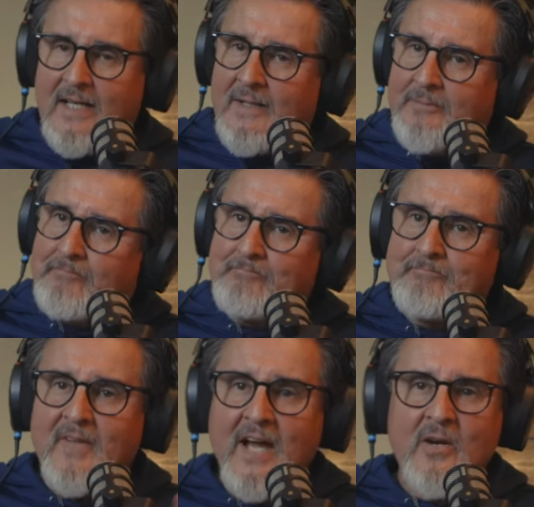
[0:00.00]
Um,
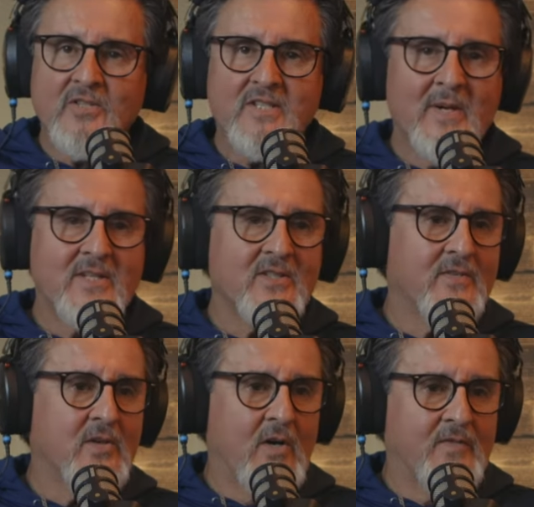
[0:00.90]
I don't see
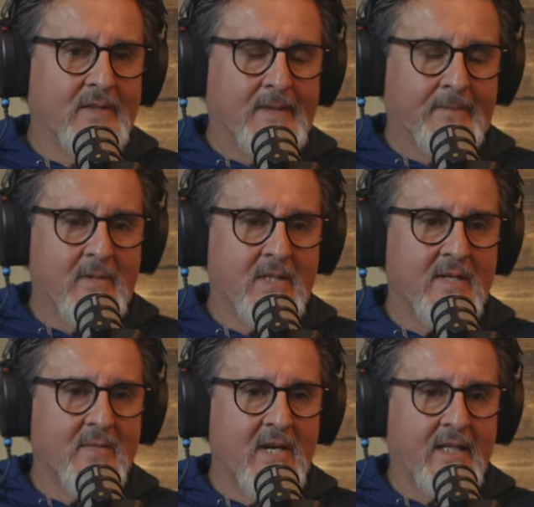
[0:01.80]
myself golfing
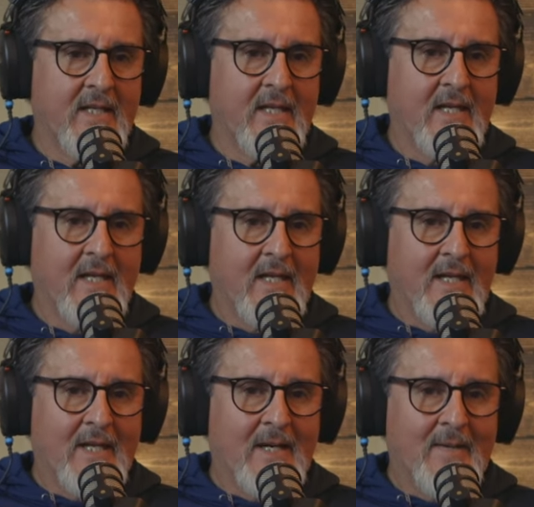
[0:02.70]
because I'm not going to
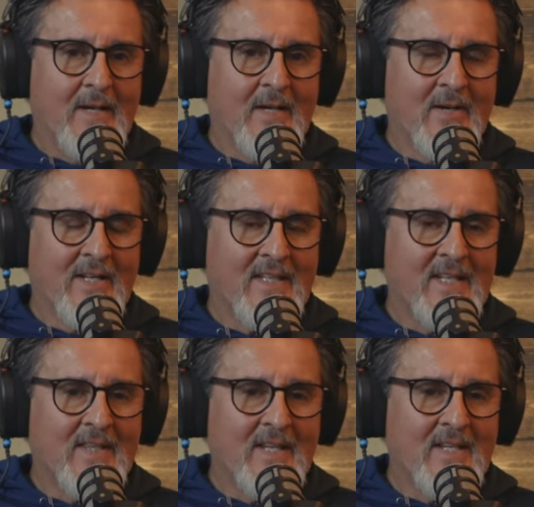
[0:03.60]
I, I don't like
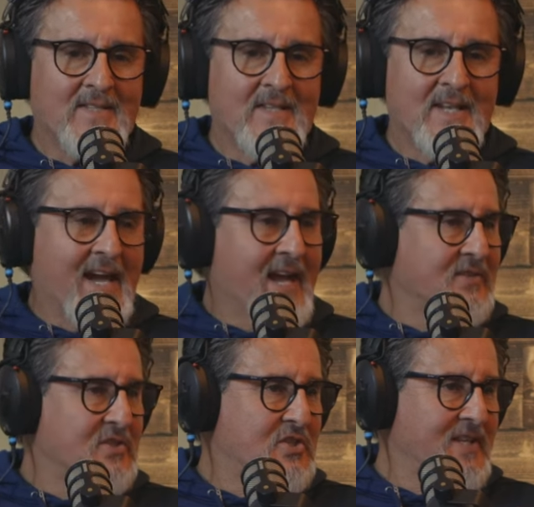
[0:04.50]
to hit things and then I
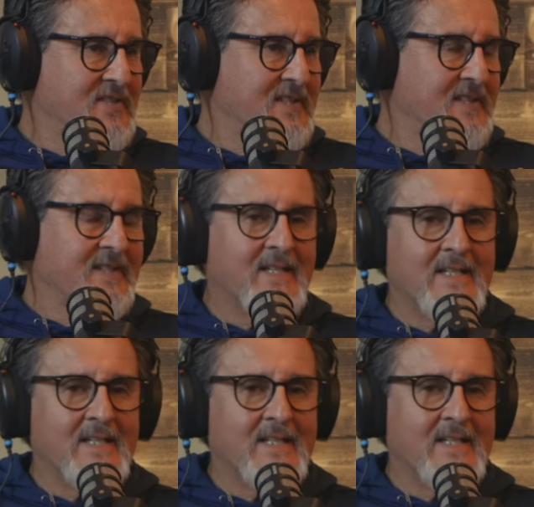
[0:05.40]
have to chase it.